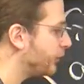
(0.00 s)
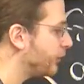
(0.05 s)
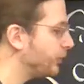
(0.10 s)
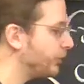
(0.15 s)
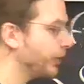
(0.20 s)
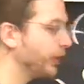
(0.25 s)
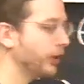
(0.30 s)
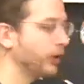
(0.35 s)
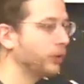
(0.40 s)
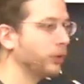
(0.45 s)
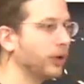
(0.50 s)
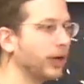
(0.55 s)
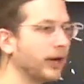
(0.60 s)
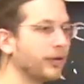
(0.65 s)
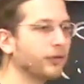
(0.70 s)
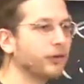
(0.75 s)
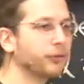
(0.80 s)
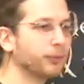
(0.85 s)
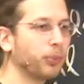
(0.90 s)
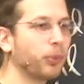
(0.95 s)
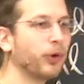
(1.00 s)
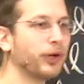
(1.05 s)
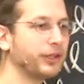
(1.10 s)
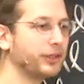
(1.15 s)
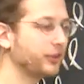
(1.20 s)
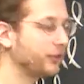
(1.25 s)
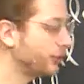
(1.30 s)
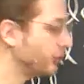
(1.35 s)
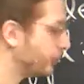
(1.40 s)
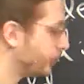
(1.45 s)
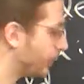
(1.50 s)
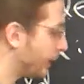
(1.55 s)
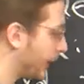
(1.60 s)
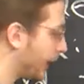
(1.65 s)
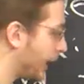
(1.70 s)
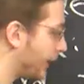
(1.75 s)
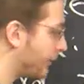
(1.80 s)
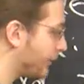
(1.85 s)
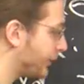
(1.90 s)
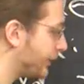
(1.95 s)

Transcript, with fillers: new node, whatever is pointed to by either